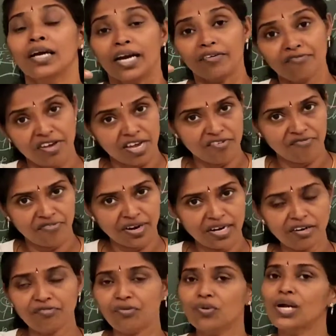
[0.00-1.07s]
wavefront
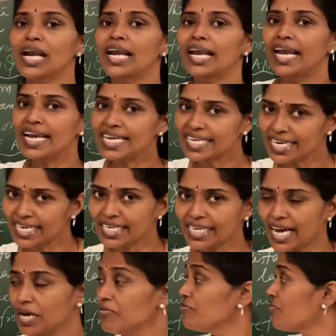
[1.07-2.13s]
for a later
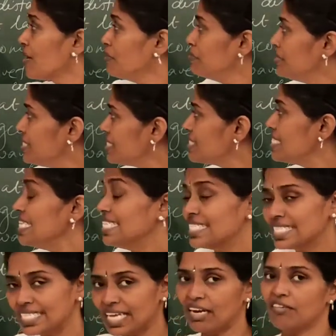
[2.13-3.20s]
time from this
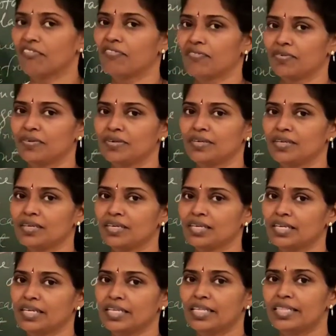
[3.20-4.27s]
itself.
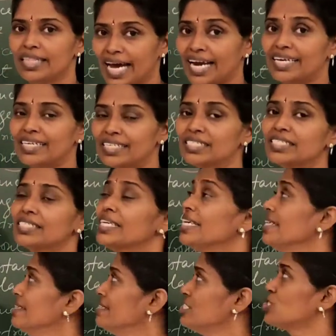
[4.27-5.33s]
That is
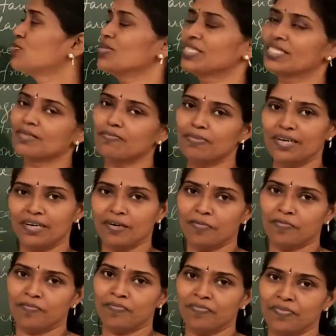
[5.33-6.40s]
Huygens principle.
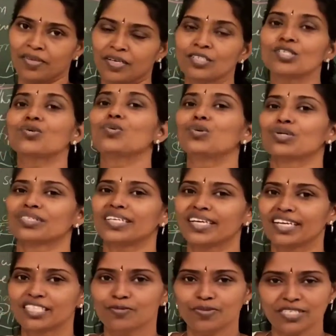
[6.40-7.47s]
So what is
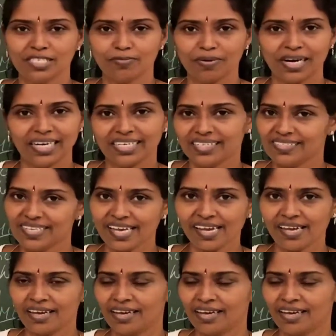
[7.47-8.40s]
Huygens principle? Let us see.